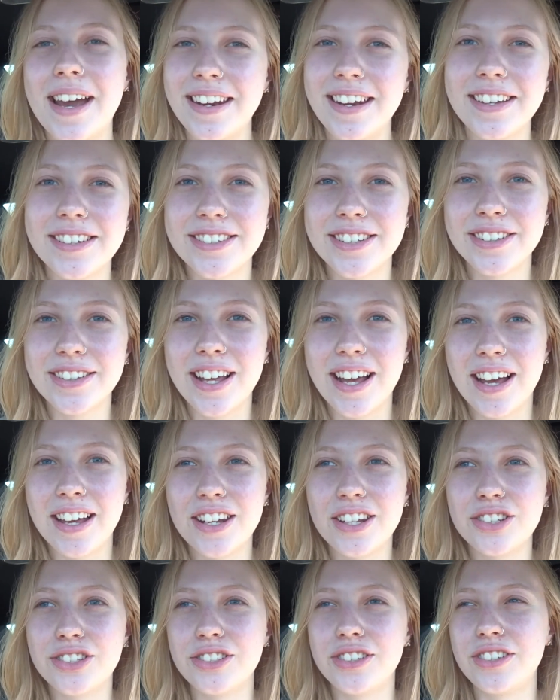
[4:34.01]
nail
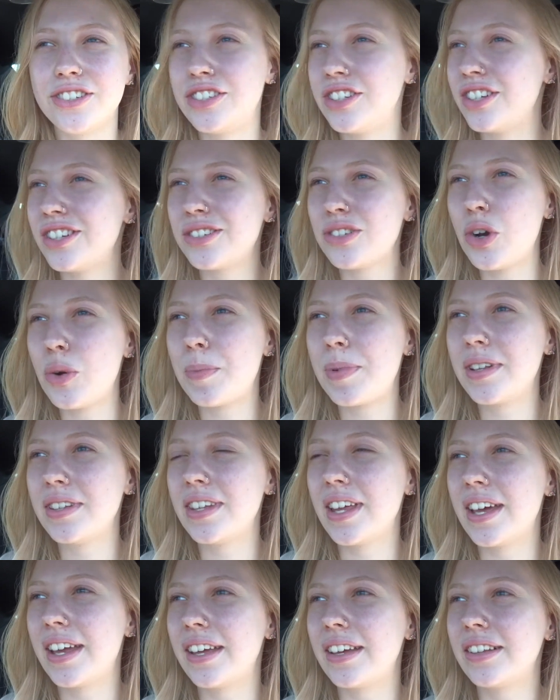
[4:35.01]
salon, she just
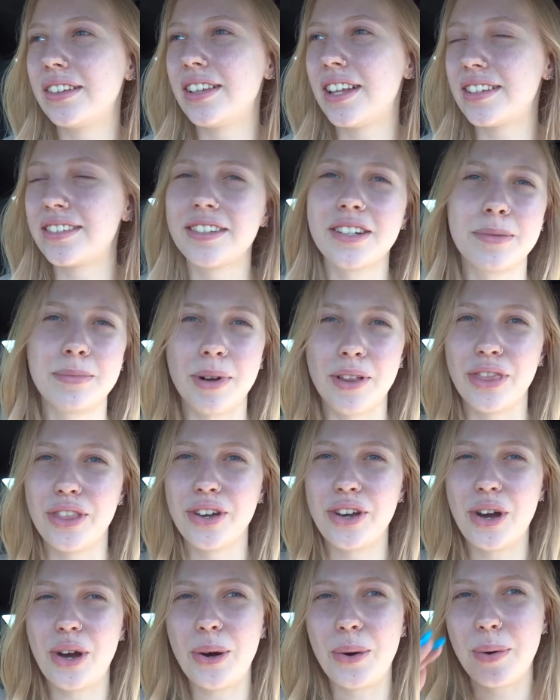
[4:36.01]
opened like less than a month
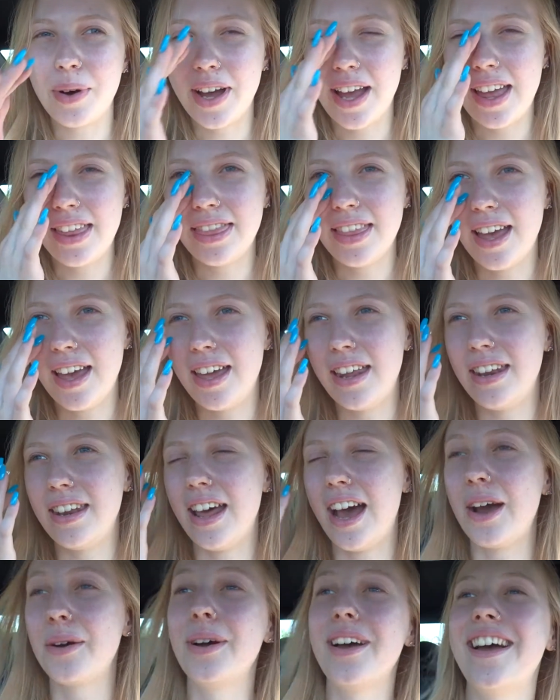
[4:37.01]
ago, and
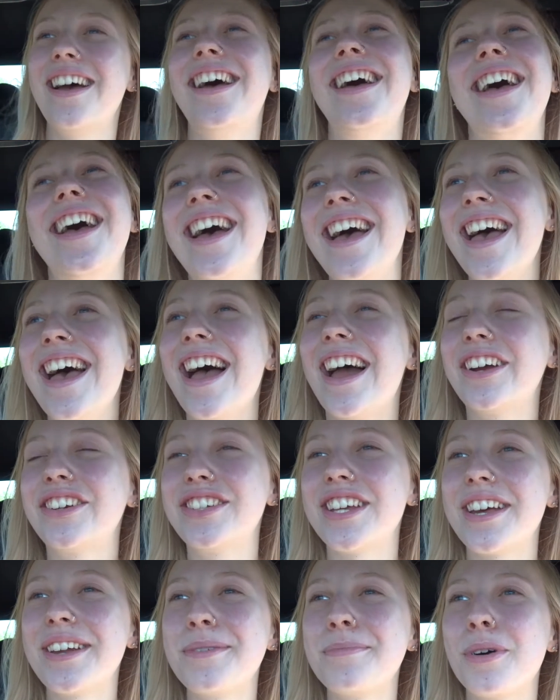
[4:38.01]
then I
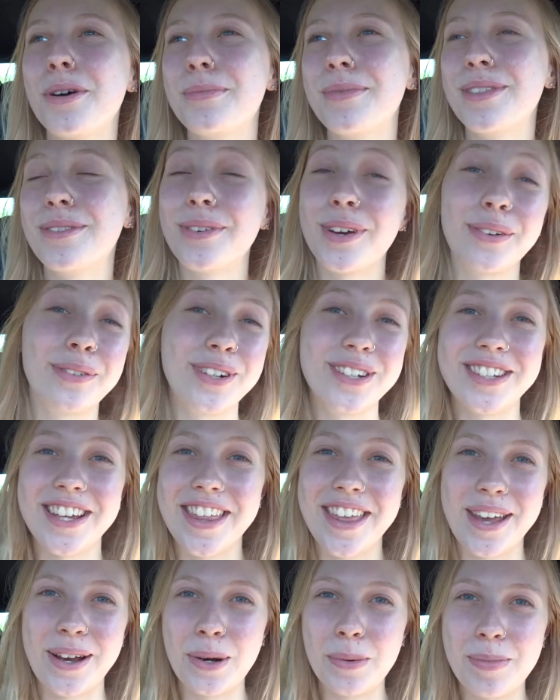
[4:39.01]
actually had an appointment the very first
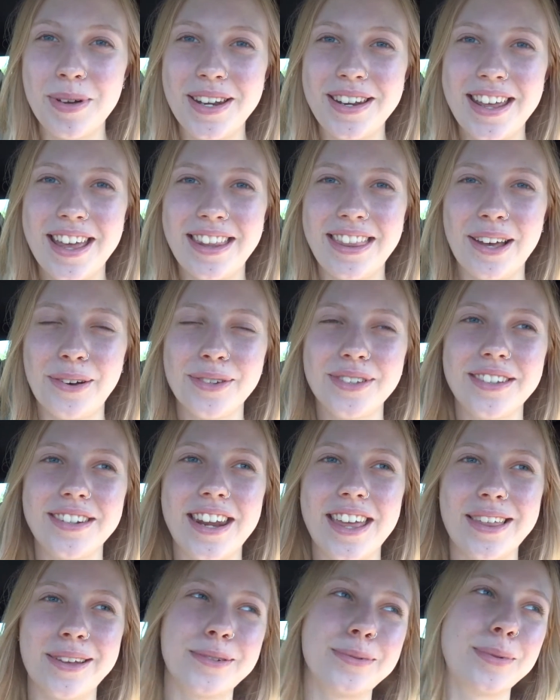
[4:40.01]
day they opened, and that was the
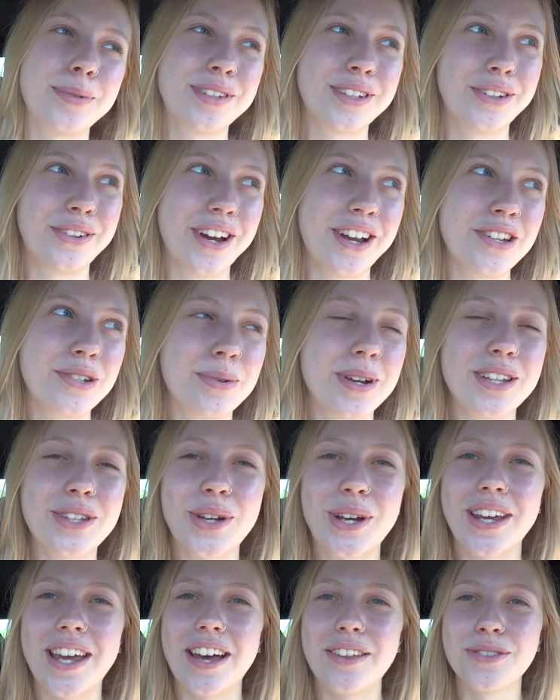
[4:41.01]
day that I was supposed to graduate,
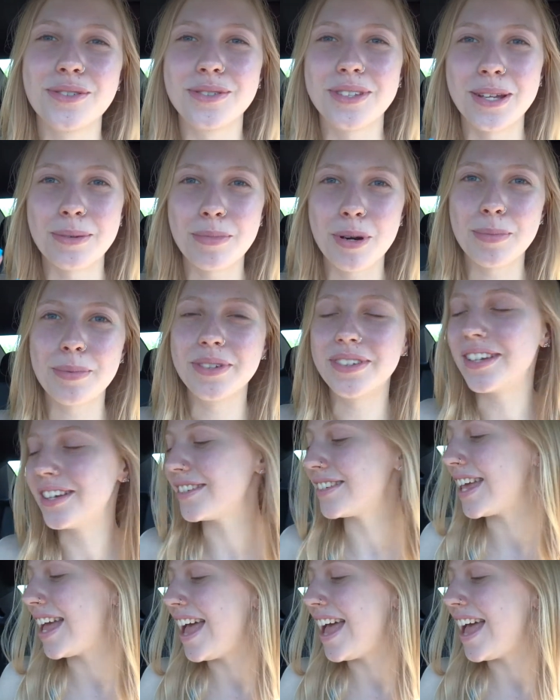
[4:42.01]
so I got those like purple nails.